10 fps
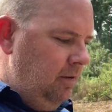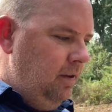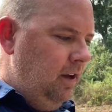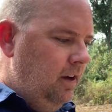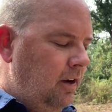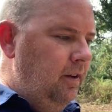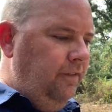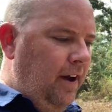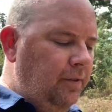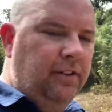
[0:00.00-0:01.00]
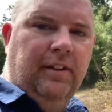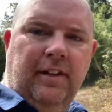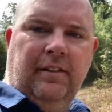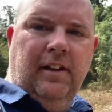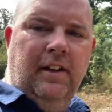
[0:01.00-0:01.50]
if I was
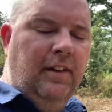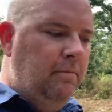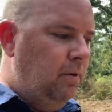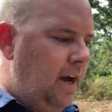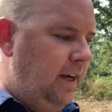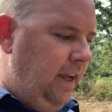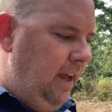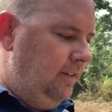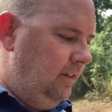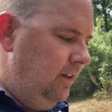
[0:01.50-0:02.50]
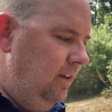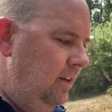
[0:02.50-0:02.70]
disking and then broadcasting.